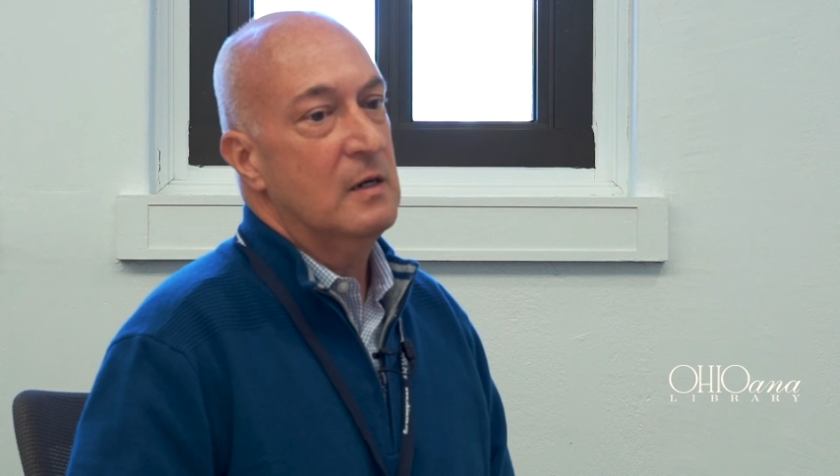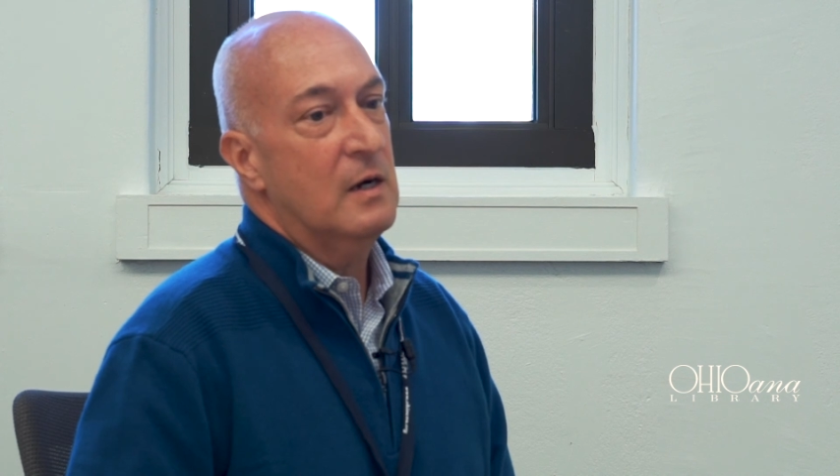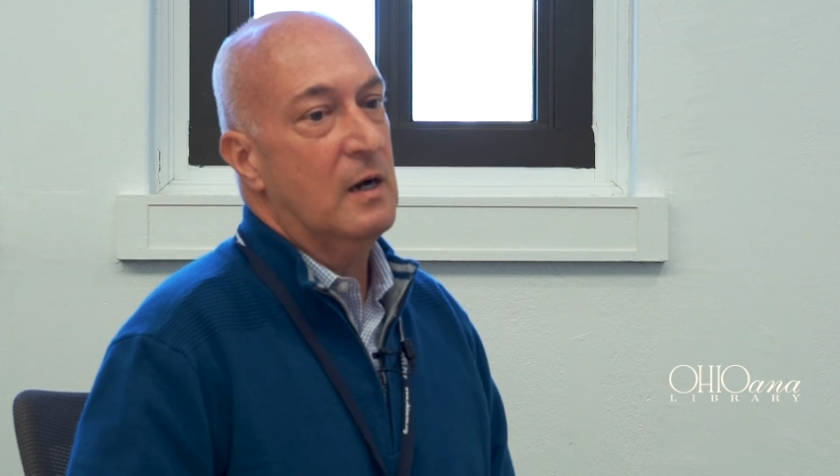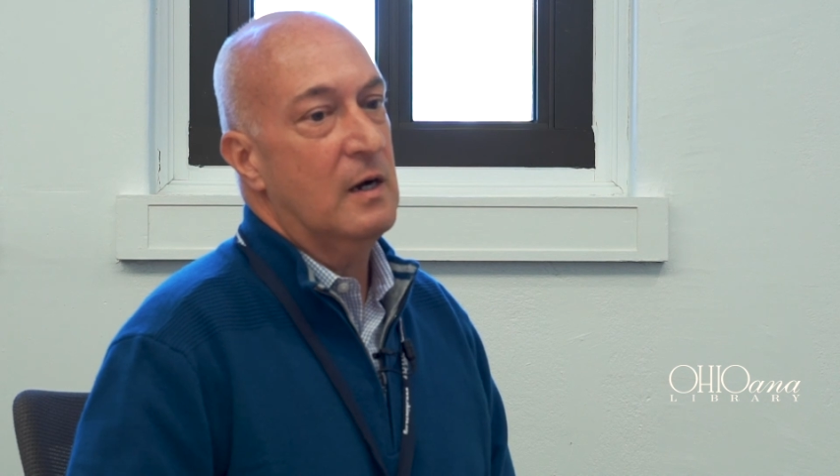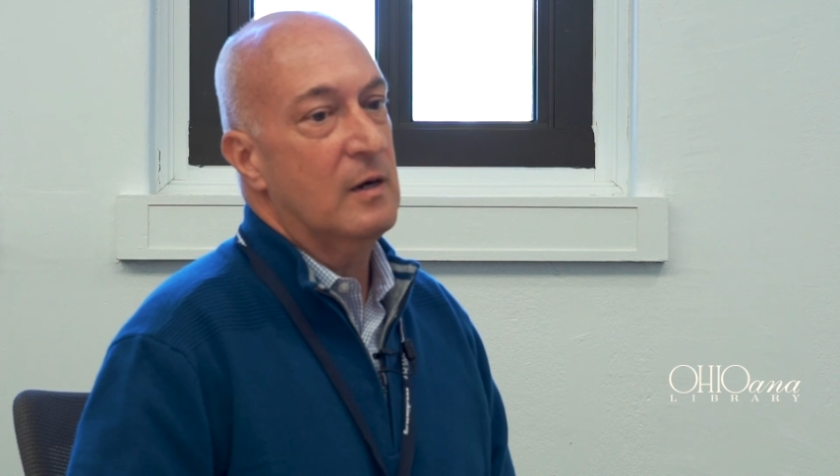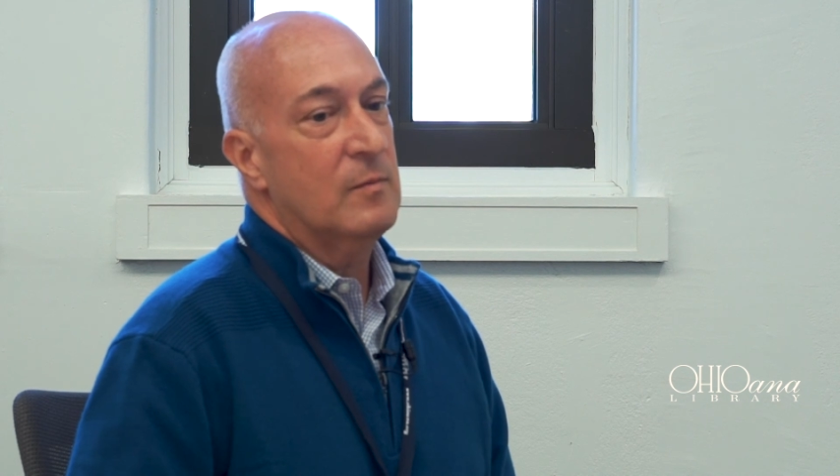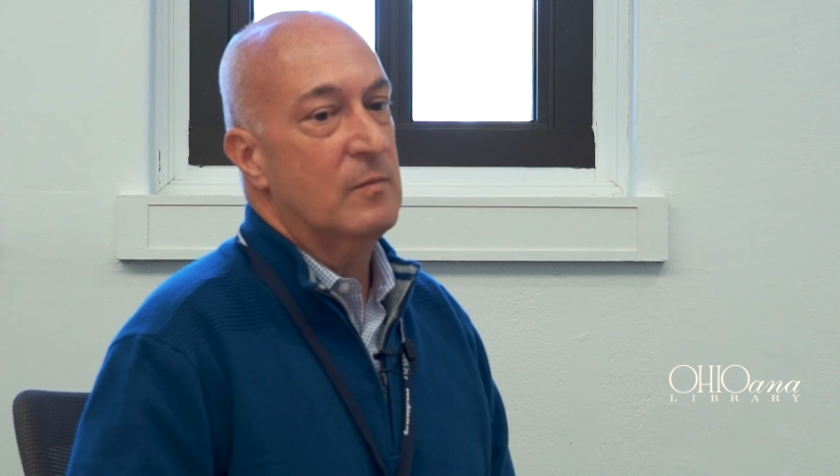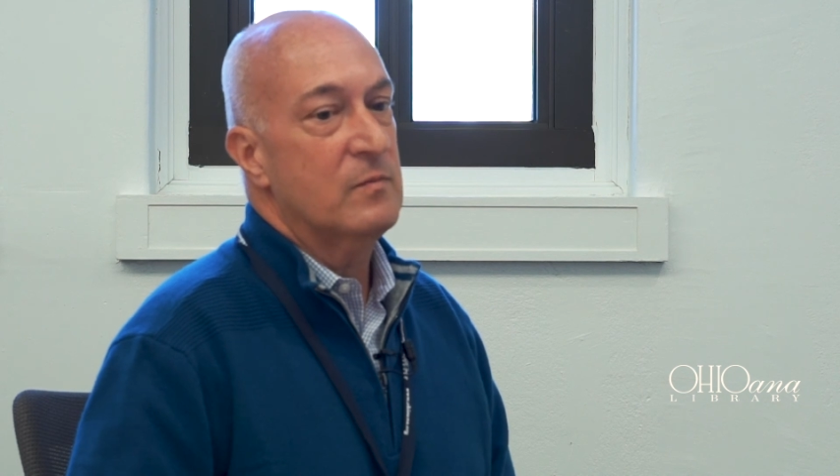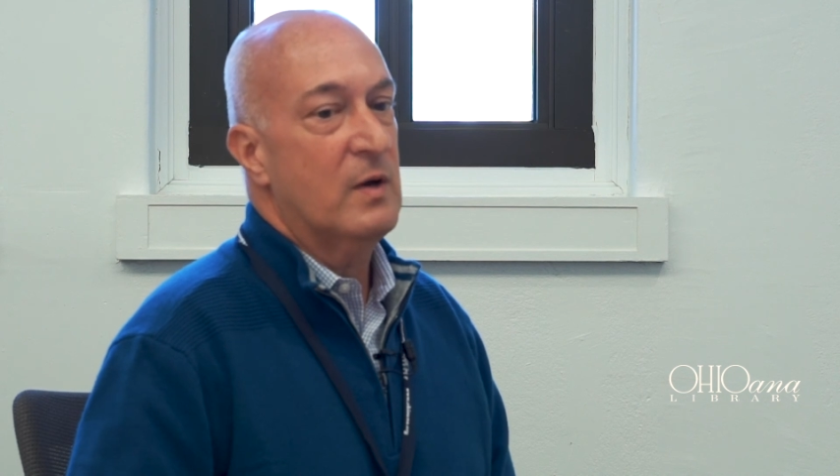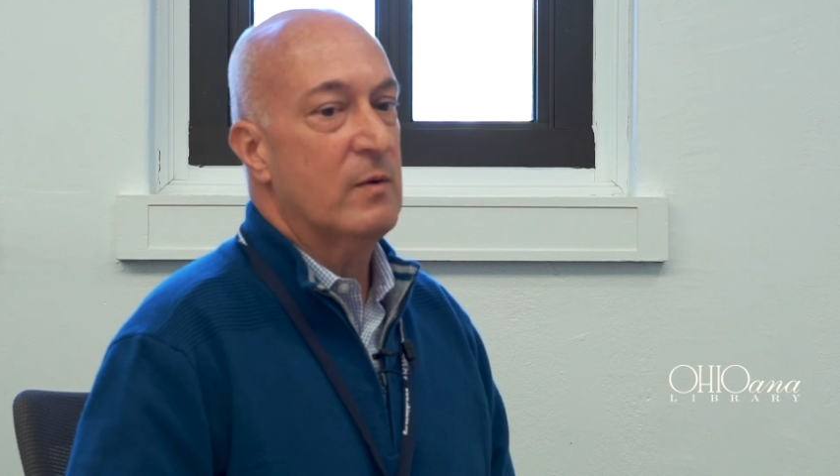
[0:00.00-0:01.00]

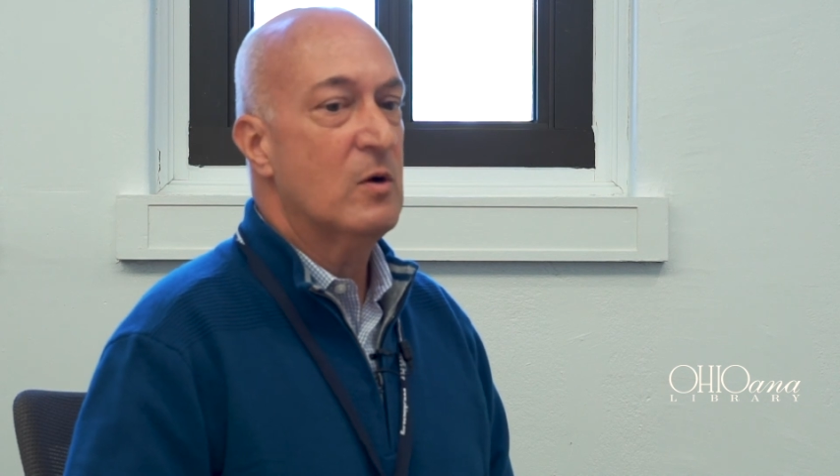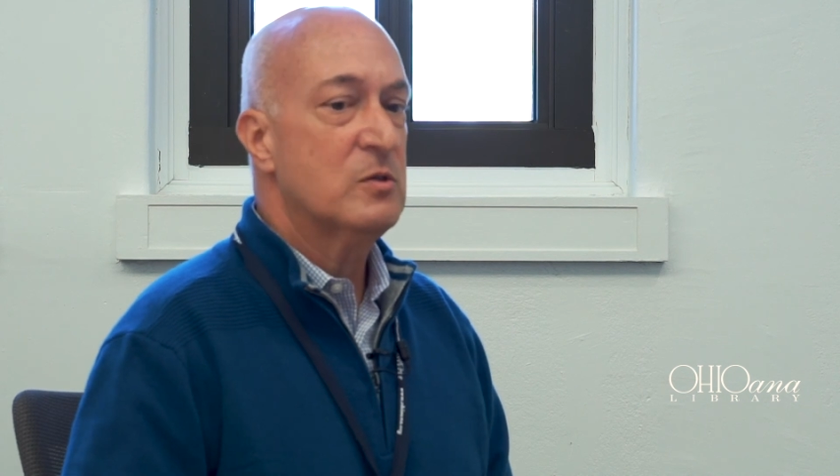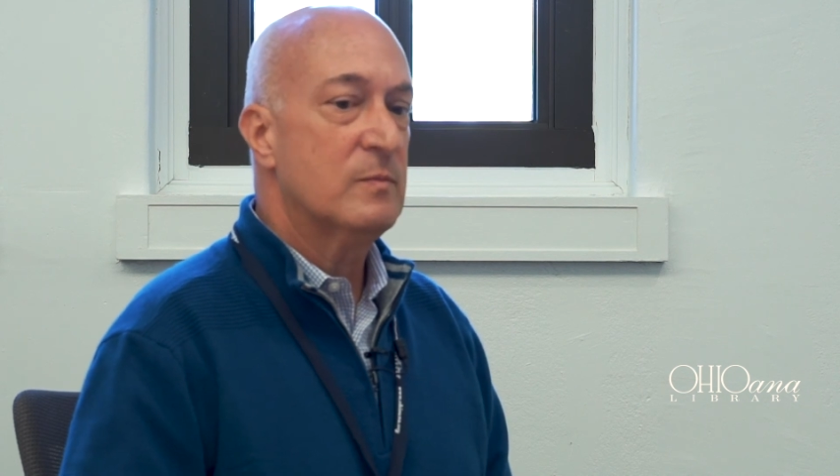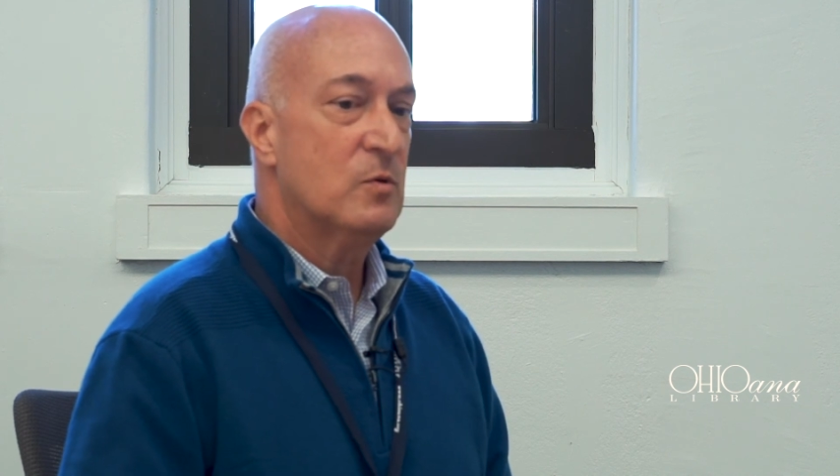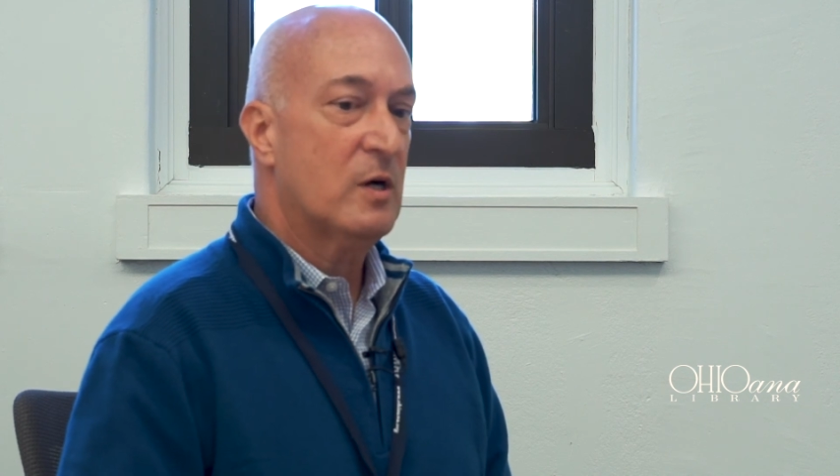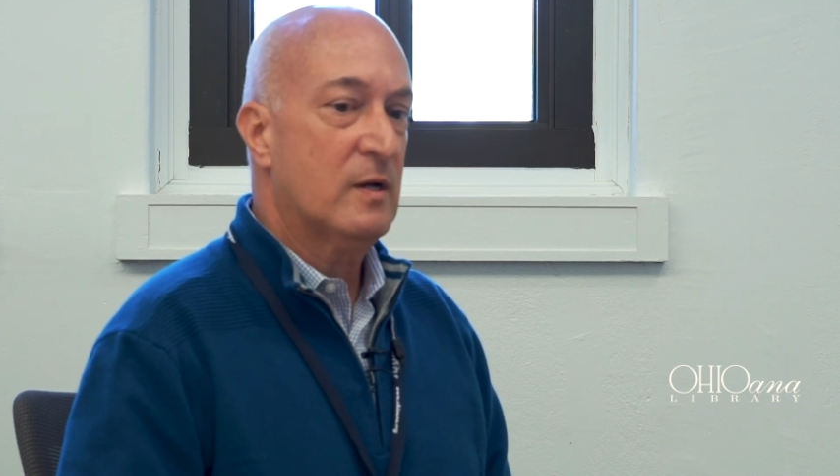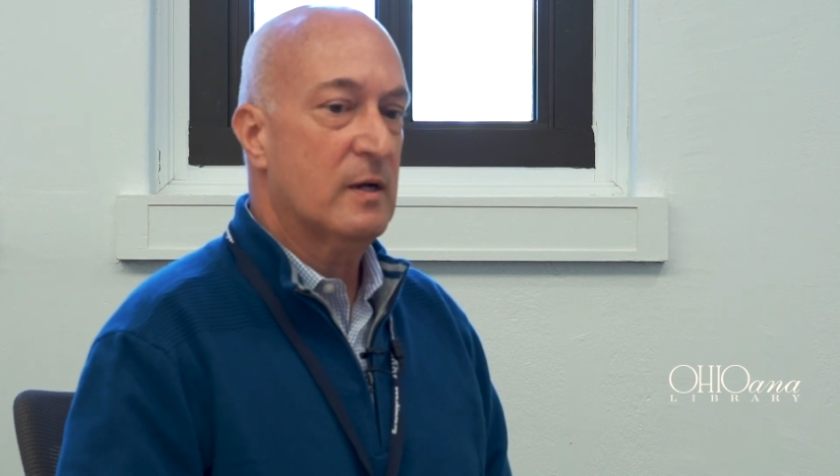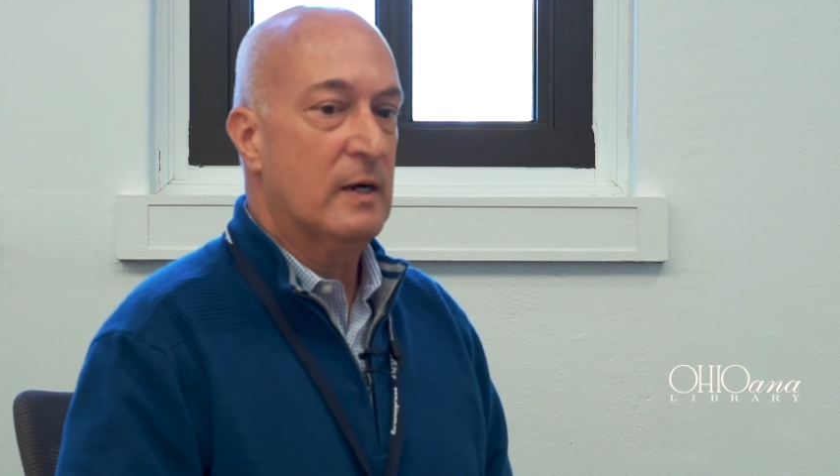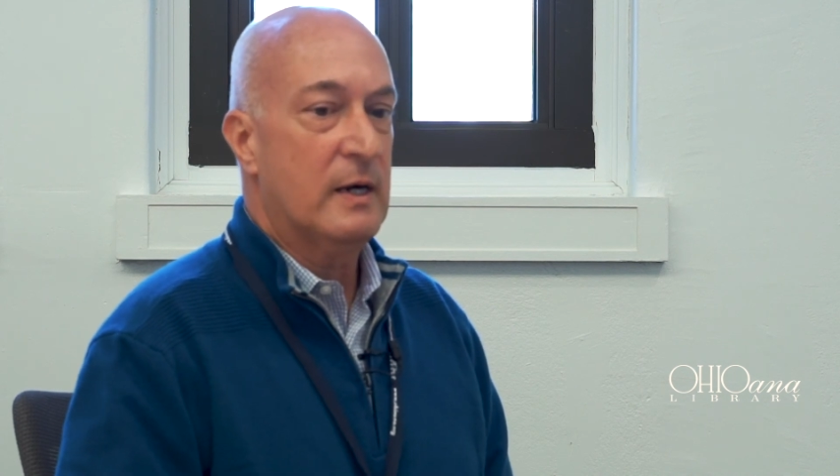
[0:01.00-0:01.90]
I wrote the book,